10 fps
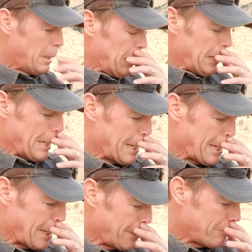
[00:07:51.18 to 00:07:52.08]

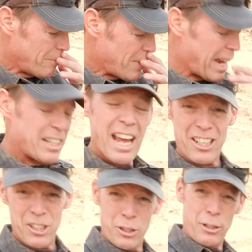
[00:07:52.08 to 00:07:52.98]
that
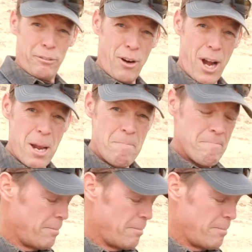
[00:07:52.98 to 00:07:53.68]
attaches to their frame.